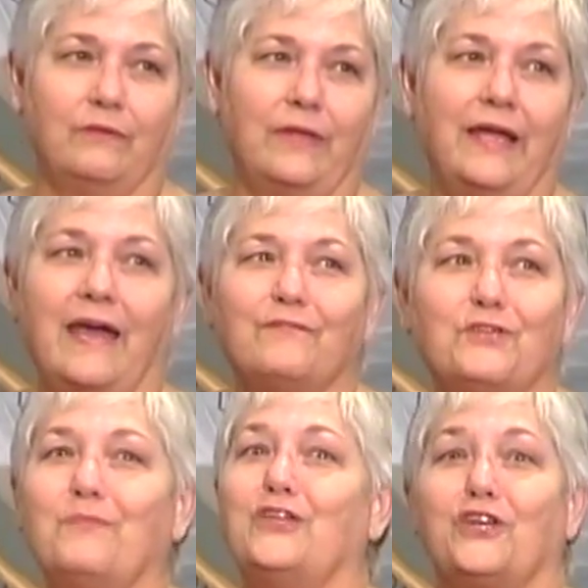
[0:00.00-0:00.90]
They have
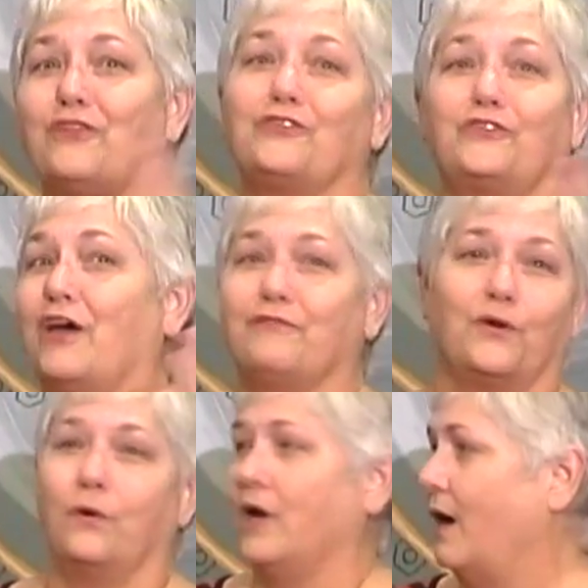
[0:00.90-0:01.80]
too much other stuff
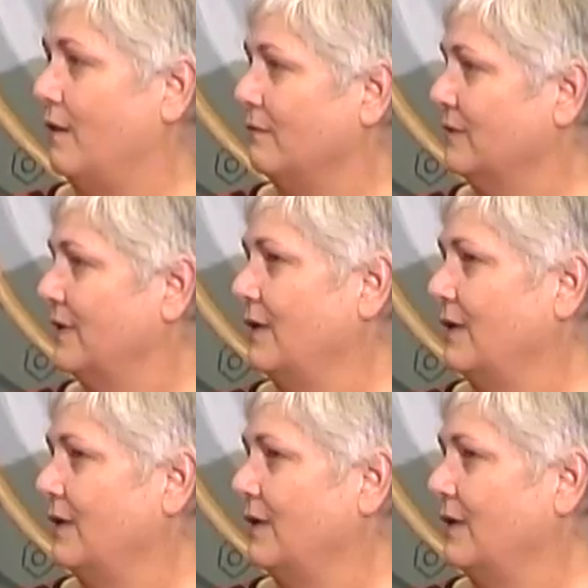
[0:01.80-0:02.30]
going on